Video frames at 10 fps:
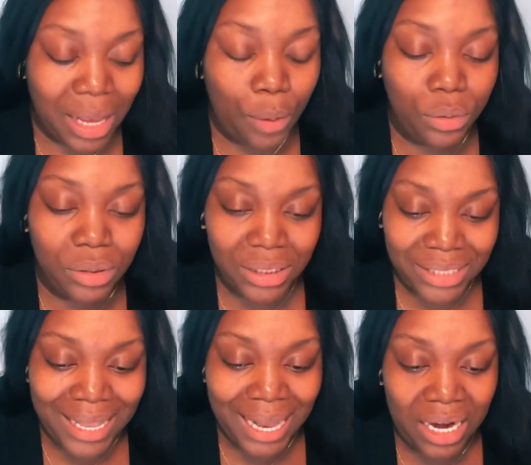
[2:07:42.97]
So I will
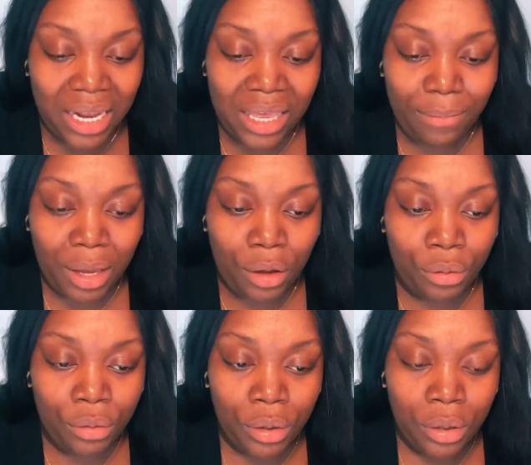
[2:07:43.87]
send that in an
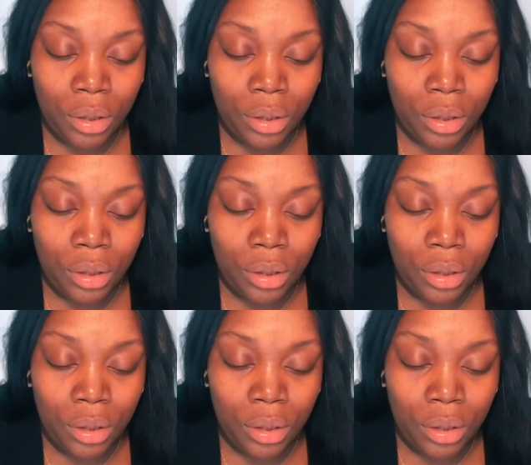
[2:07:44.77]
email